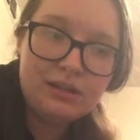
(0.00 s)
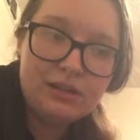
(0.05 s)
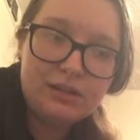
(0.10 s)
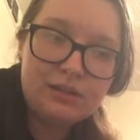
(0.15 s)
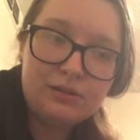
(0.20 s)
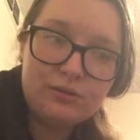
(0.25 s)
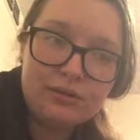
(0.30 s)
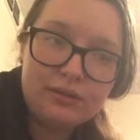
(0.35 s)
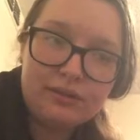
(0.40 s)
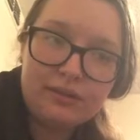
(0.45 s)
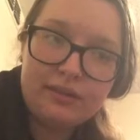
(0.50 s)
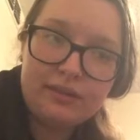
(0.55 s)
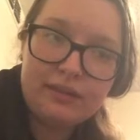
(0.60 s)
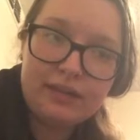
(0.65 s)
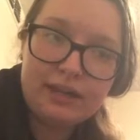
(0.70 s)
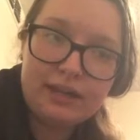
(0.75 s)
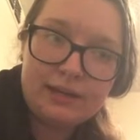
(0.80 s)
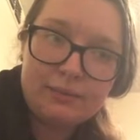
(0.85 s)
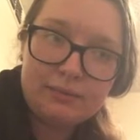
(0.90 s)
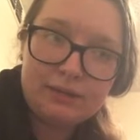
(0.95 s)
you're
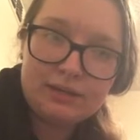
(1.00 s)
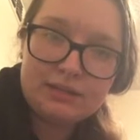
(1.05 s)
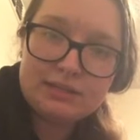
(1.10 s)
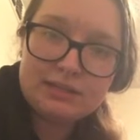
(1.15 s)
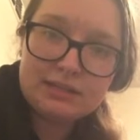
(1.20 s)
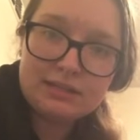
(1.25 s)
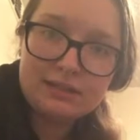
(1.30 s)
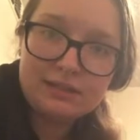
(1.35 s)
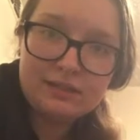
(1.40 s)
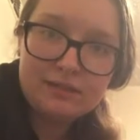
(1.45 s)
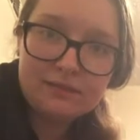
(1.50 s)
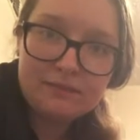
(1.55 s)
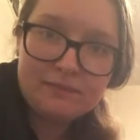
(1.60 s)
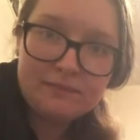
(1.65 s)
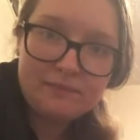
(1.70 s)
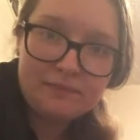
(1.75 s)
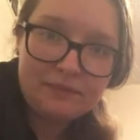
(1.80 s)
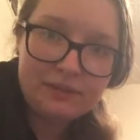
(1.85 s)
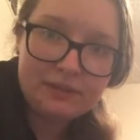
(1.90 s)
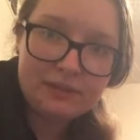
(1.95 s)
their person,
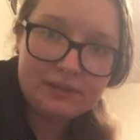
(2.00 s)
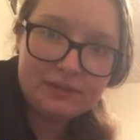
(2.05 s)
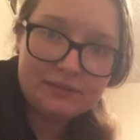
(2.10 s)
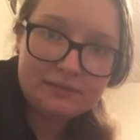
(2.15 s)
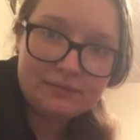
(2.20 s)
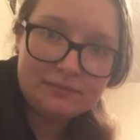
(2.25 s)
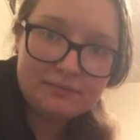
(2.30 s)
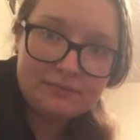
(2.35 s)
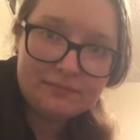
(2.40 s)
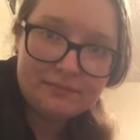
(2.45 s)
you know?